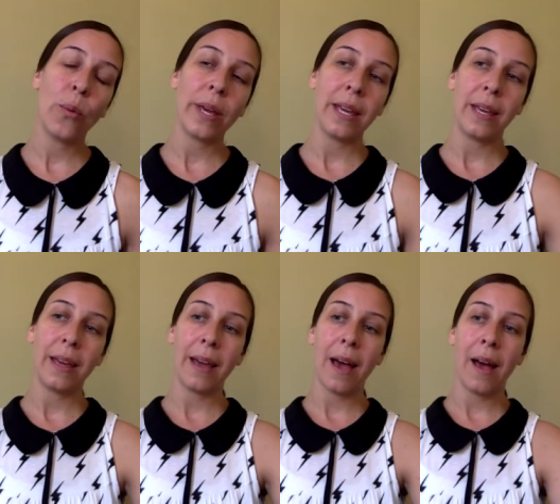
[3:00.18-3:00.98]

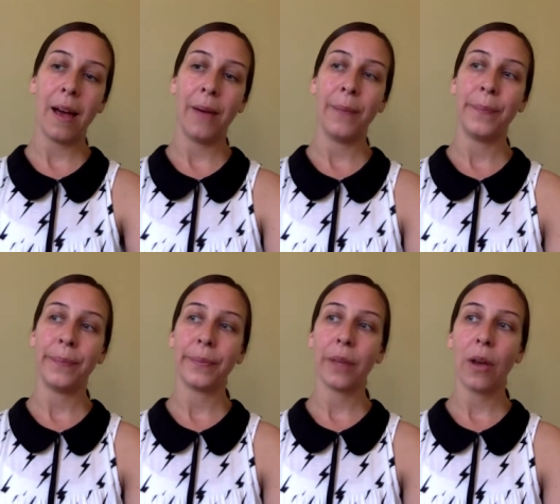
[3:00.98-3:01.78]
we
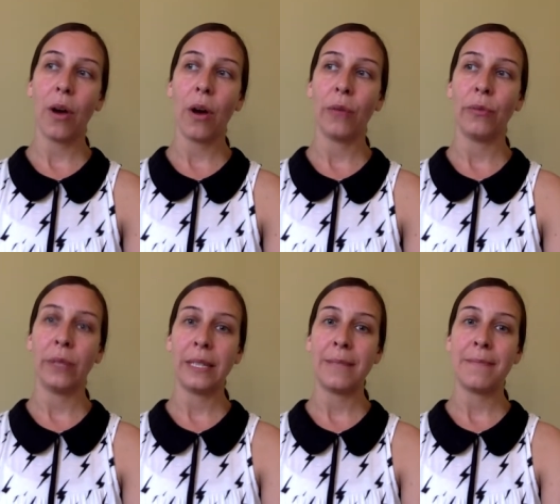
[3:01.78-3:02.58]
are
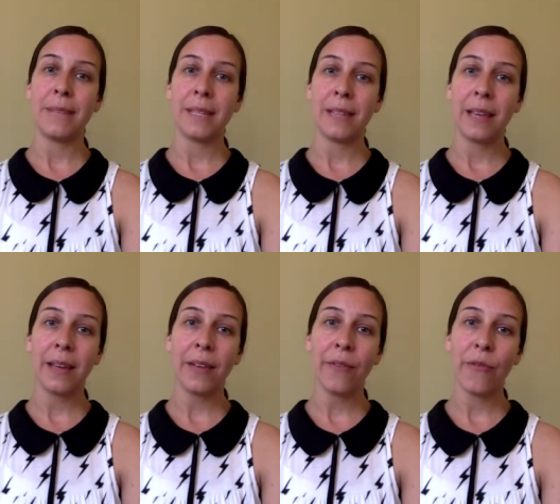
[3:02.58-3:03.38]
really
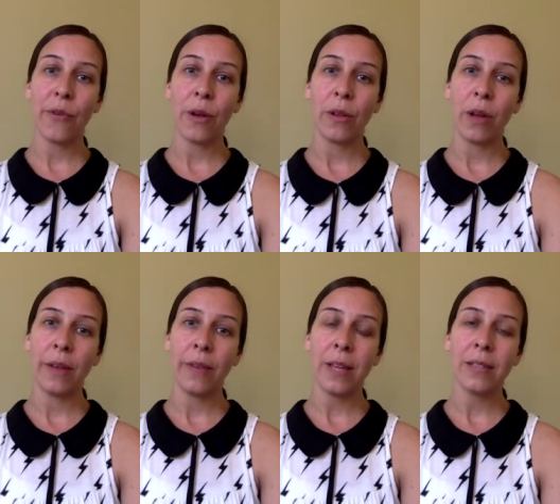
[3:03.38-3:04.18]
missing for a lot
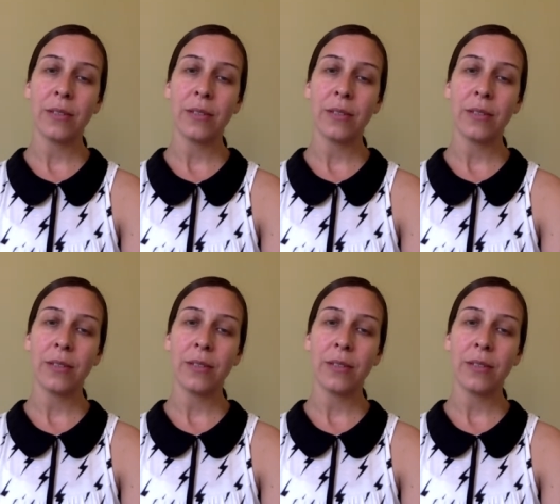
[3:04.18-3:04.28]
of us.